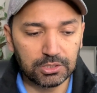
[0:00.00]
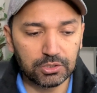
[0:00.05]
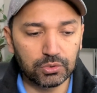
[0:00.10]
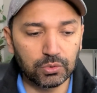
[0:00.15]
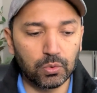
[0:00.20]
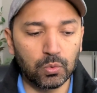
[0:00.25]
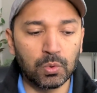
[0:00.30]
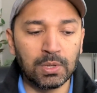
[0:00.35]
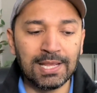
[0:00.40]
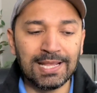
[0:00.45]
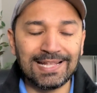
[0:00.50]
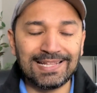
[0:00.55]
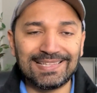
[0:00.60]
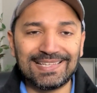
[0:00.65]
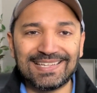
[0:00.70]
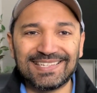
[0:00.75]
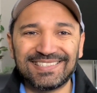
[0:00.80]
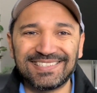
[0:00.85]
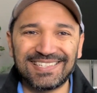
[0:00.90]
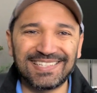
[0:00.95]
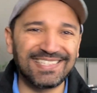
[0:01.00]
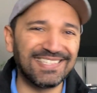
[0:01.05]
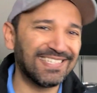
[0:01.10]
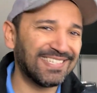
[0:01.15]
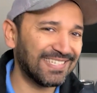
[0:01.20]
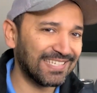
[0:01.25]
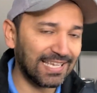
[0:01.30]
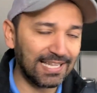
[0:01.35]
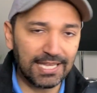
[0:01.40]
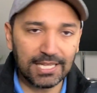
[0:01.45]
So they start
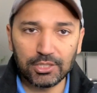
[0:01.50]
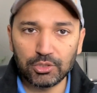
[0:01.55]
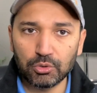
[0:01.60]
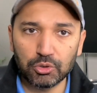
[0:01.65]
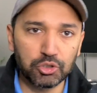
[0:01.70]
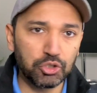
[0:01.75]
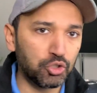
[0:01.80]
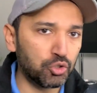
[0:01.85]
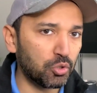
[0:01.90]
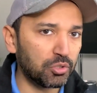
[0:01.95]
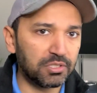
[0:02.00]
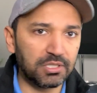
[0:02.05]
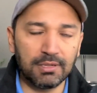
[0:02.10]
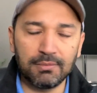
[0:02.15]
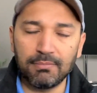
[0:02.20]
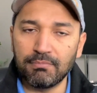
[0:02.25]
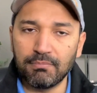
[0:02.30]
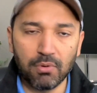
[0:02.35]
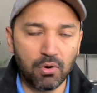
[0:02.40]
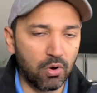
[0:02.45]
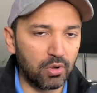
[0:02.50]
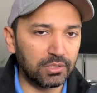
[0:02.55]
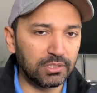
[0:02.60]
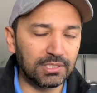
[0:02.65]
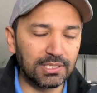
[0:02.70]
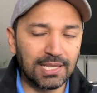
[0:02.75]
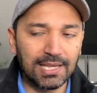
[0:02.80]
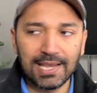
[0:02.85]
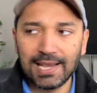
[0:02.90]
selling those short-term bonds